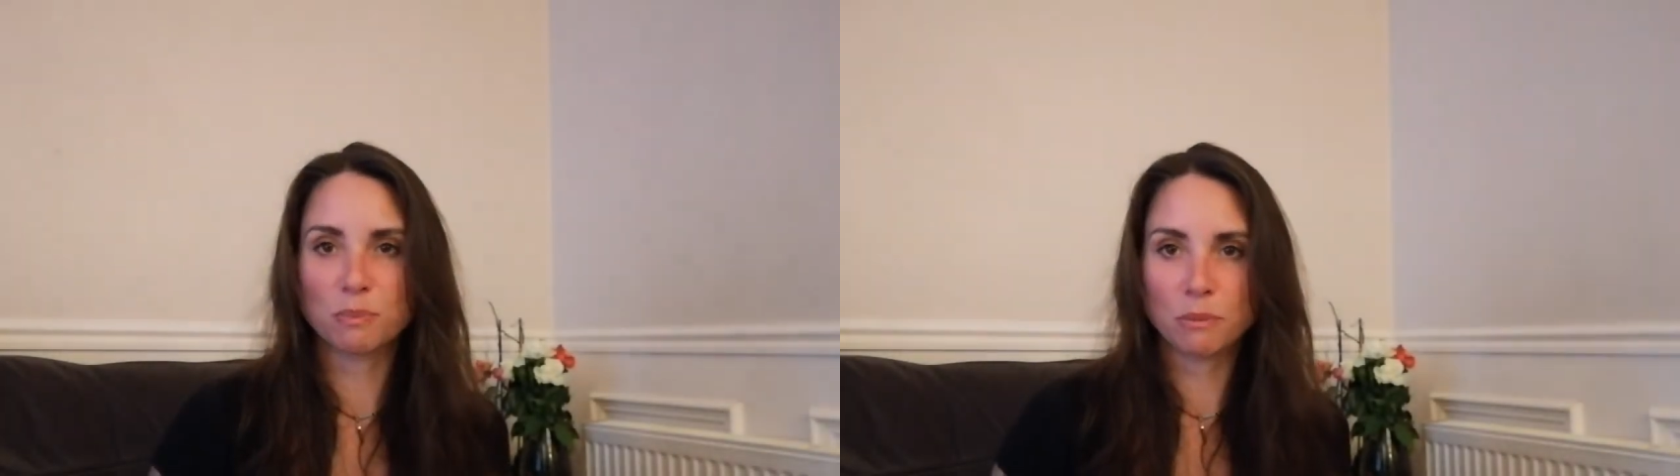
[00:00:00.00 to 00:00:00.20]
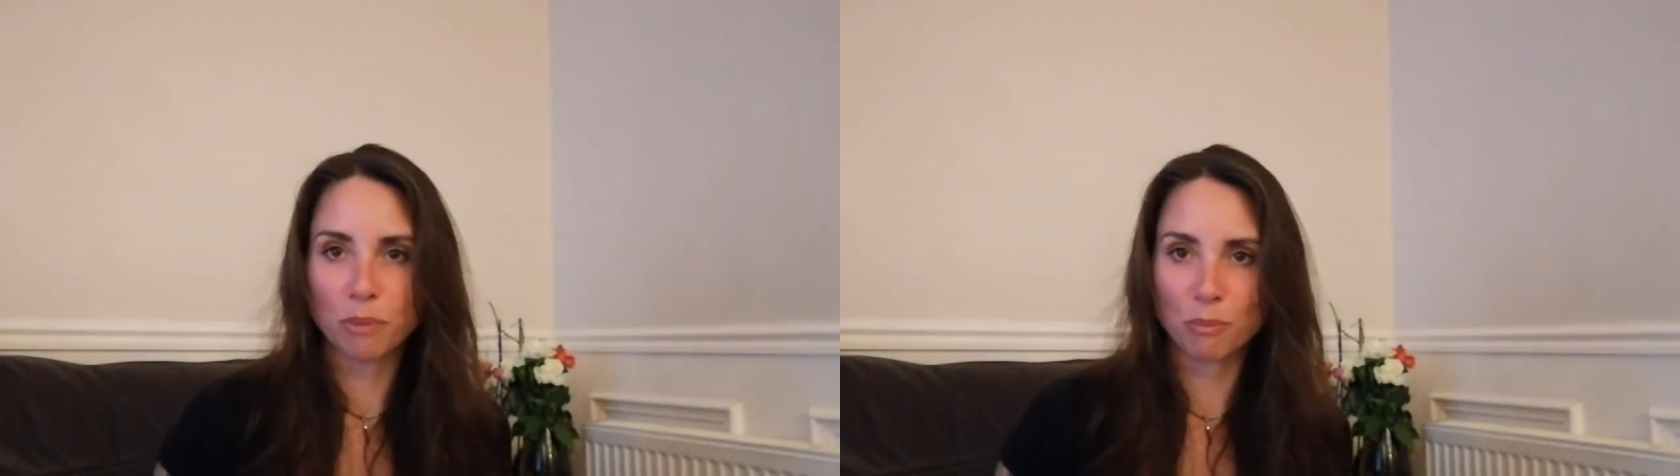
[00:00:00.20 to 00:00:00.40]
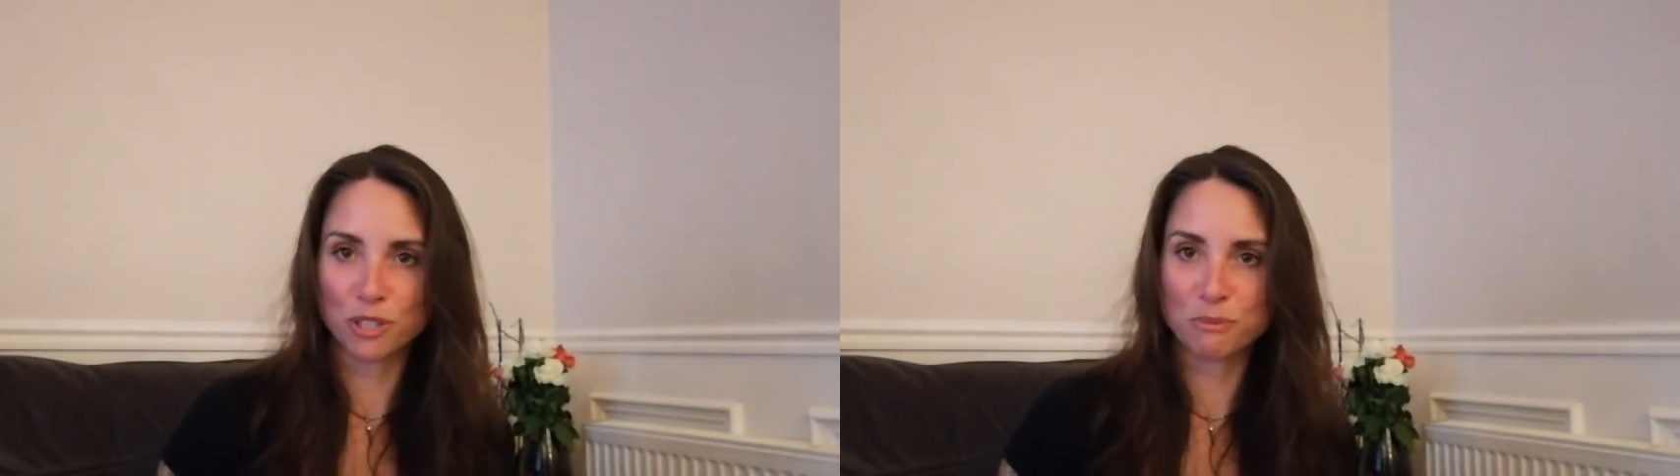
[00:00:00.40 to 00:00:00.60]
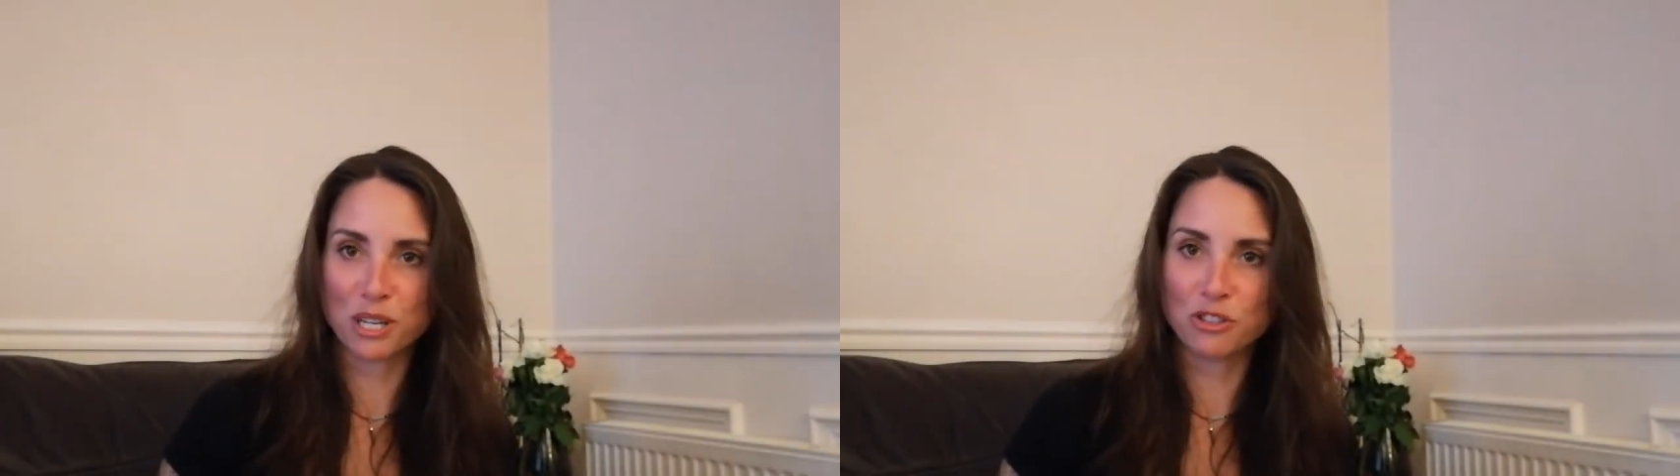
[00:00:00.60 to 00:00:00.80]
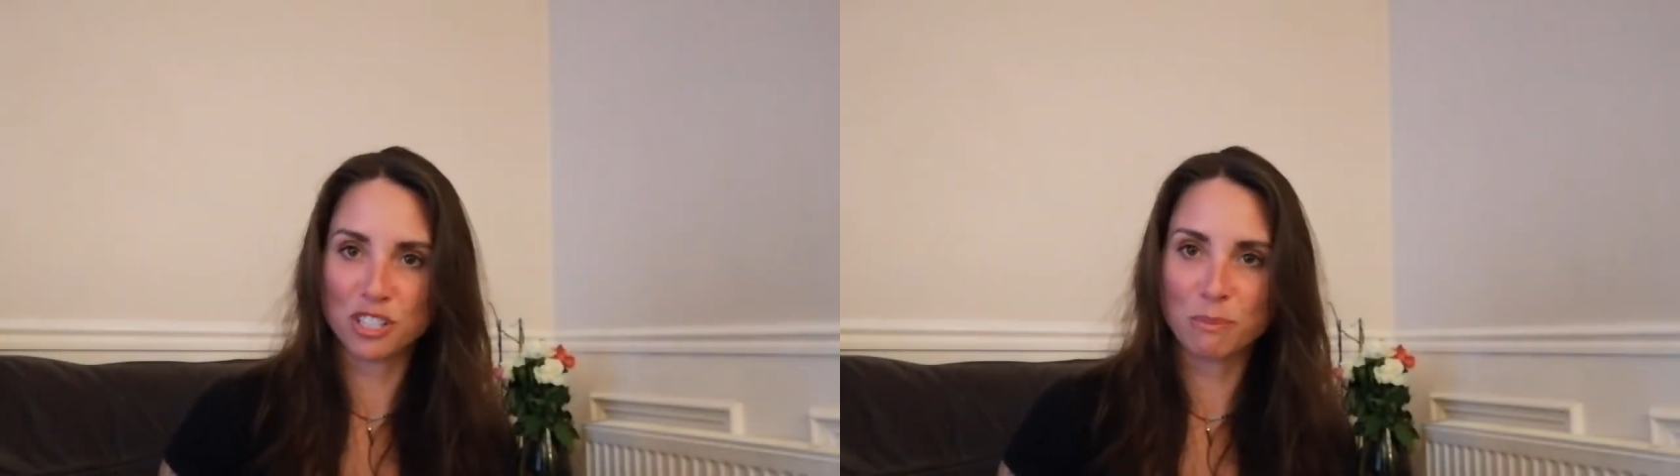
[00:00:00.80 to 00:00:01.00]
been published by
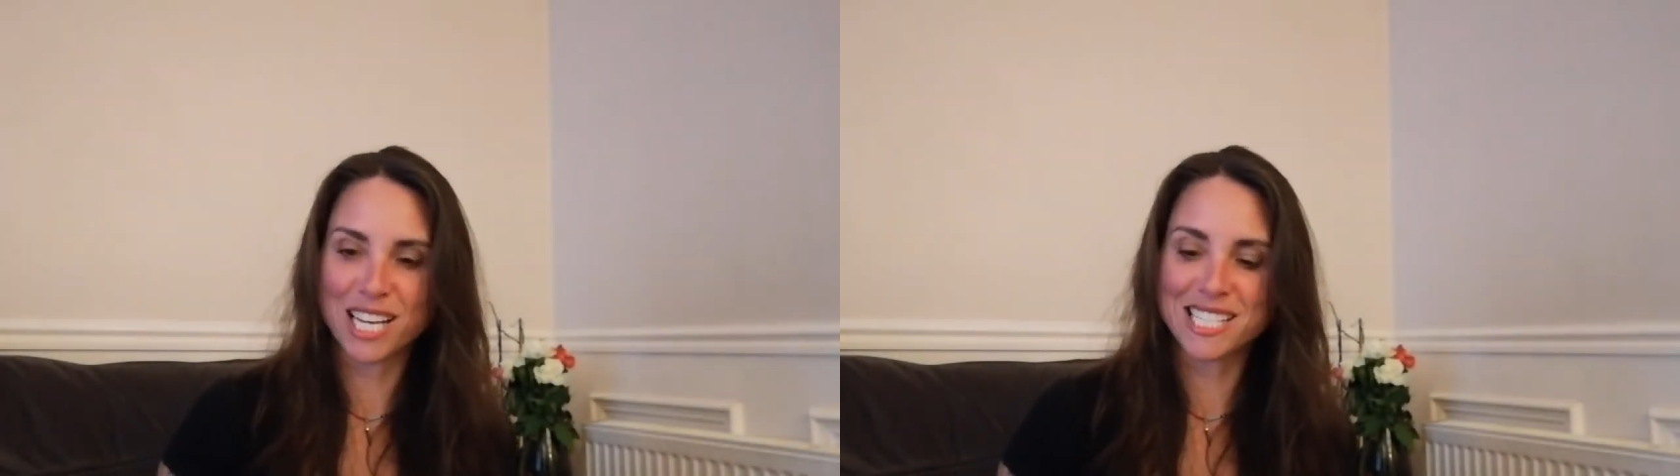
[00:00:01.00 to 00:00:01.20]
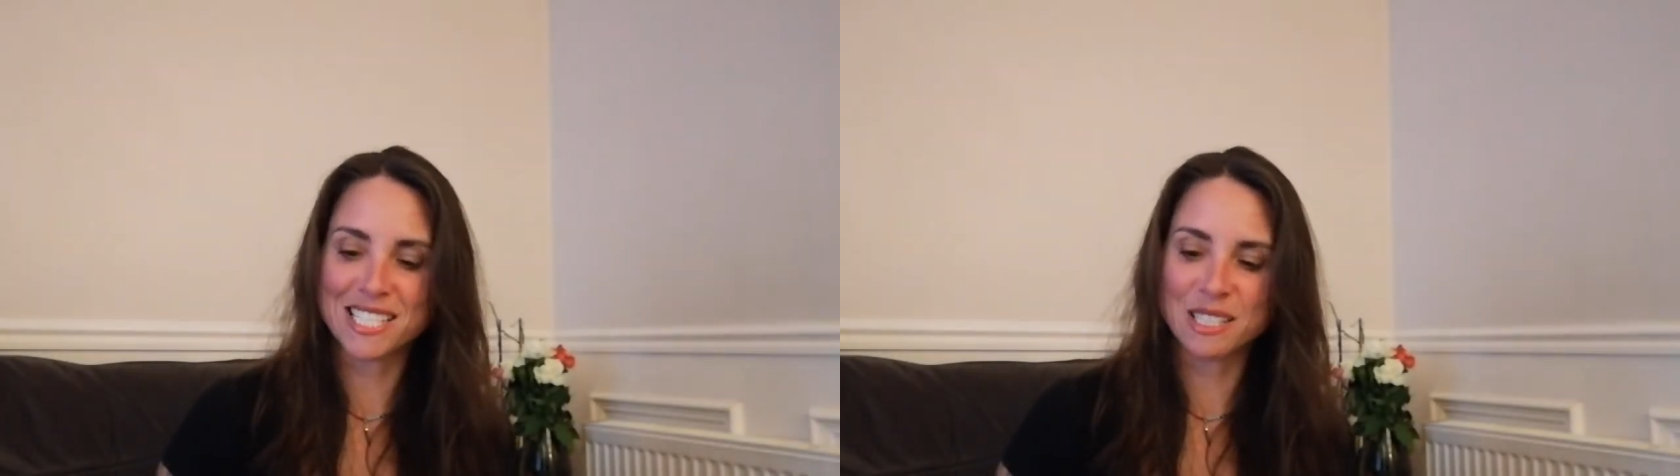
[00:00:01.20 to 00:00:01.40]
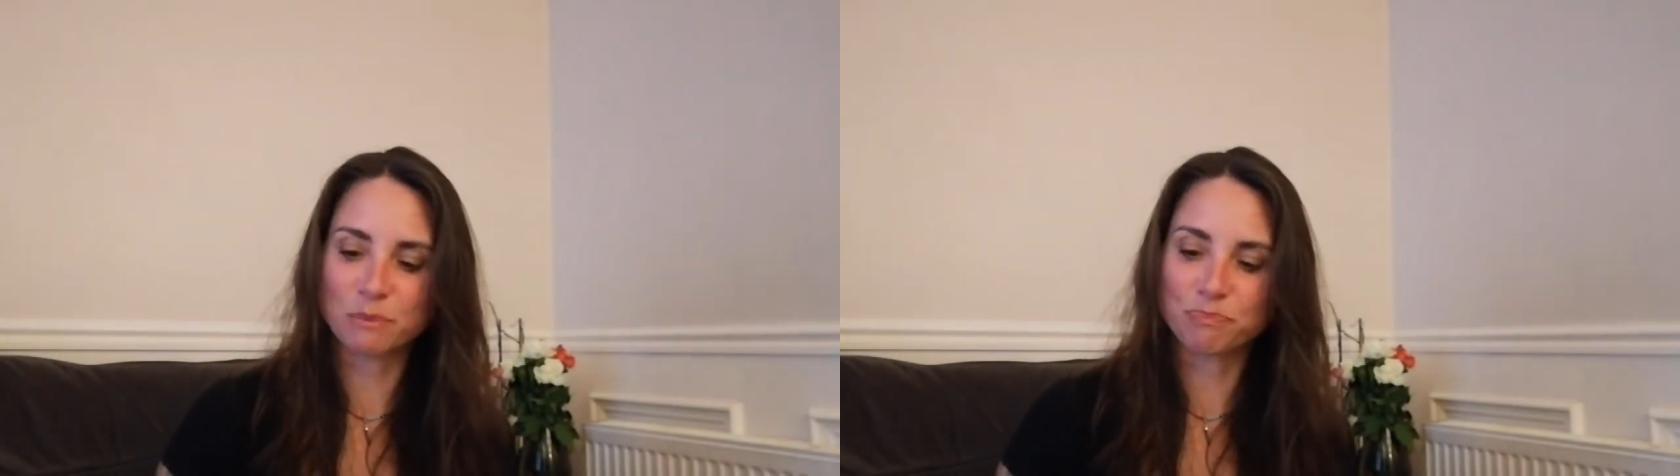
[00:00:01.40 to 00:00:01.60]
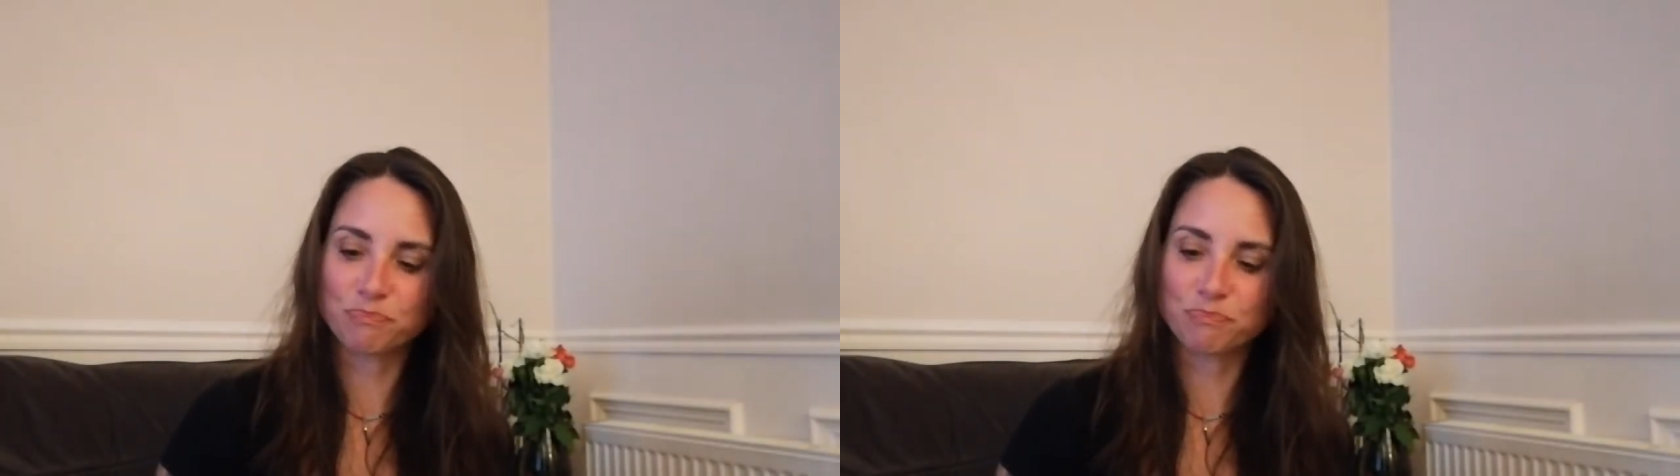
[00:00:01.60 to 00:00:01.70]
Dreich magazine.